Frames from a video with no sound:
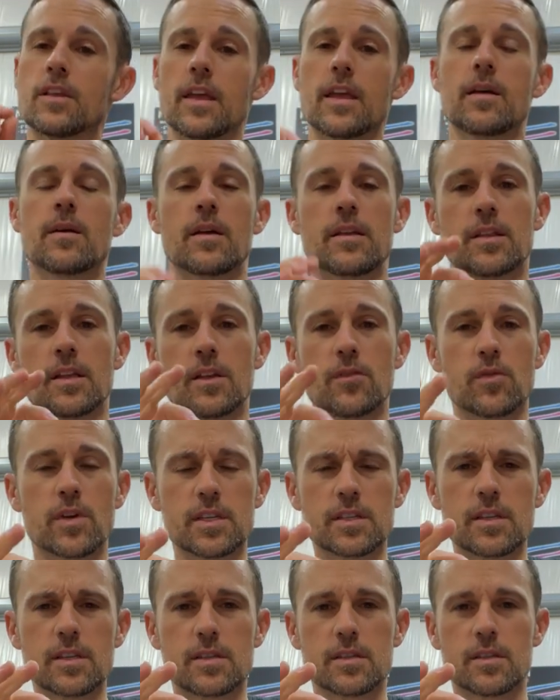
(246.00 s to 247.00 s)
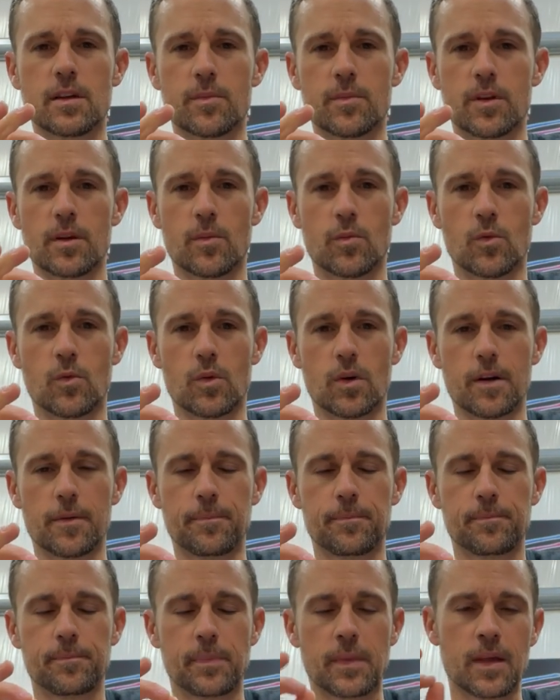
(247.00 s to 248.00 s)
And the reason this is number
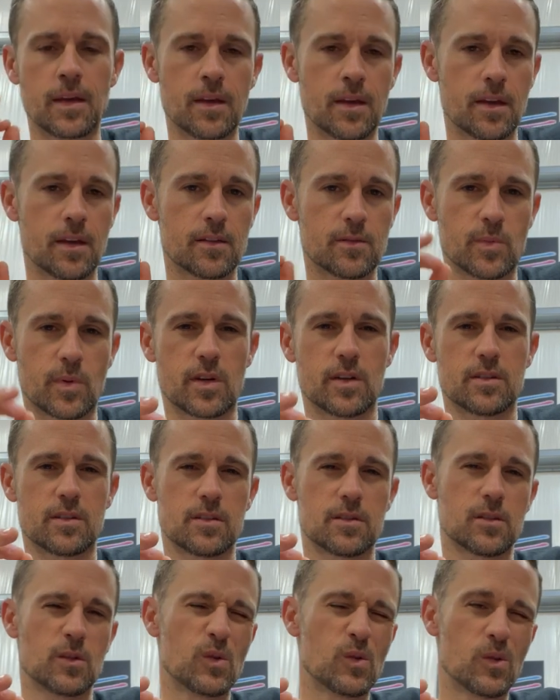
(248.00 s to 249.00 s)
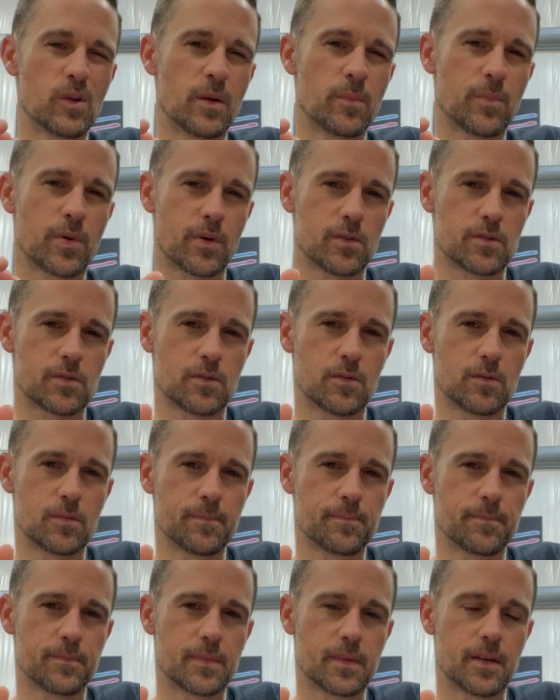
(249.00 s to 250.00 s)
one is because it's a little impersonal.
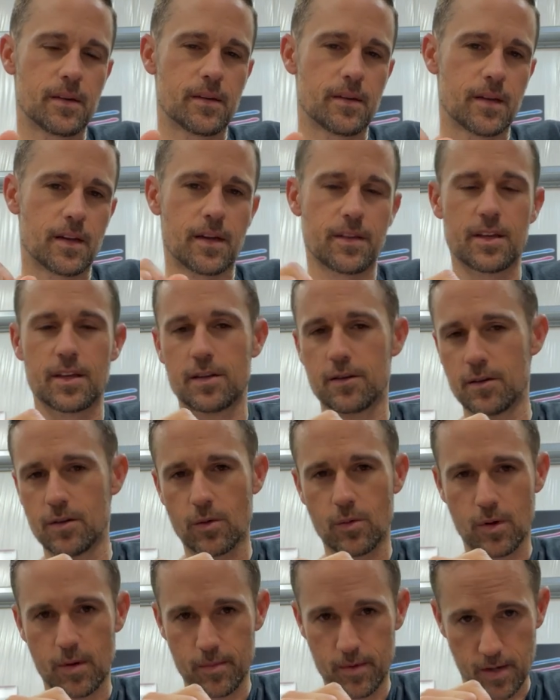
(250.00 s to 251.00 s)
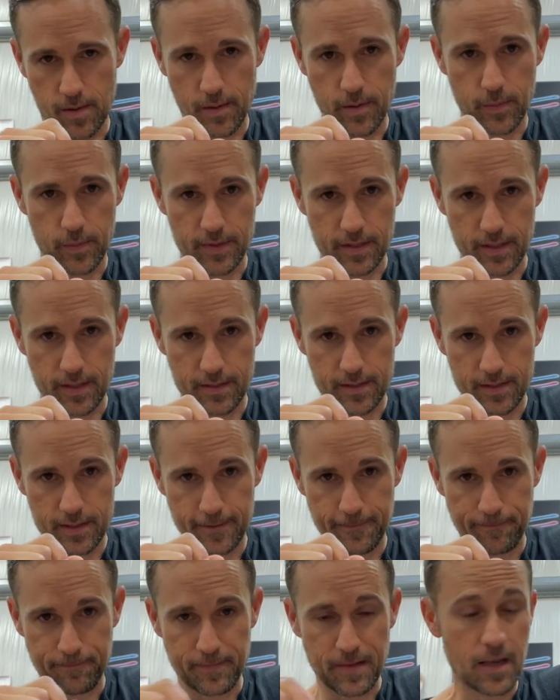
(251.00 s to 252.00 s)
And I think you know where I'm going with this.
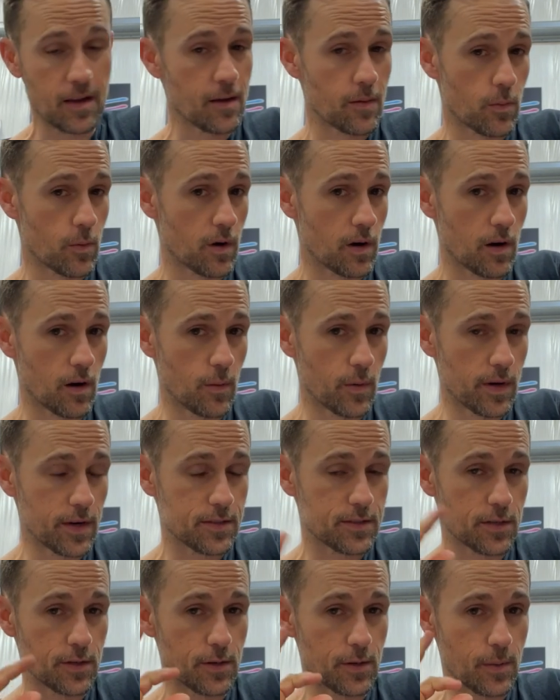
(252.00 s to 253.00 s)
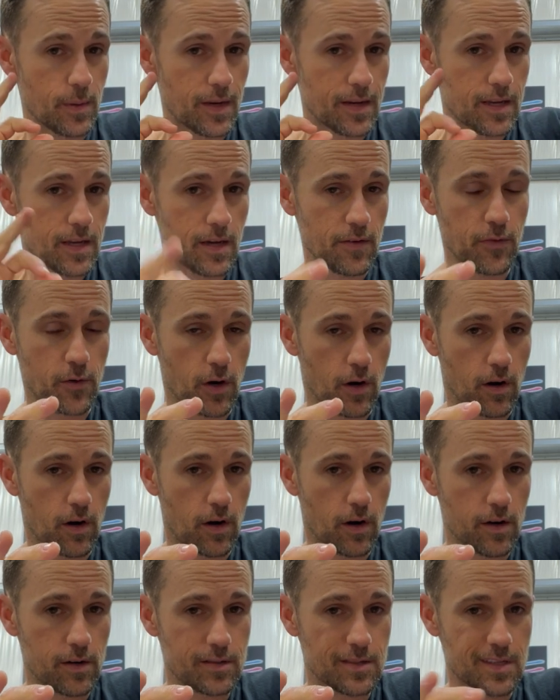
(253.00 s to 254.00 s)
We're going to gift
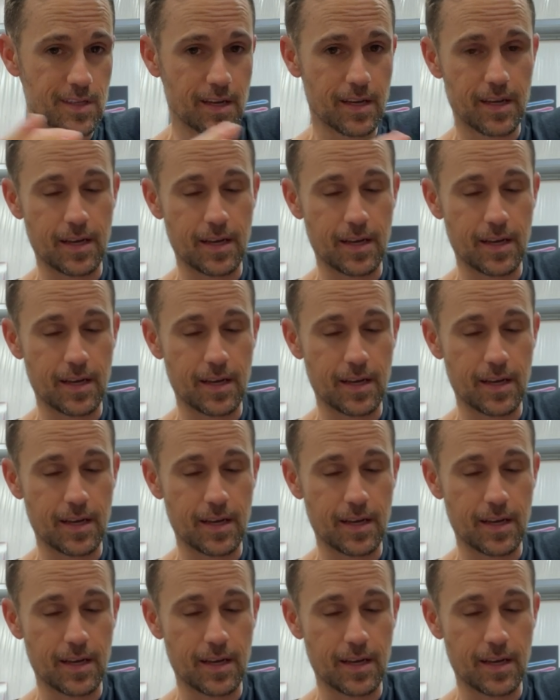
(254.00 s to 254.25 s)
cards.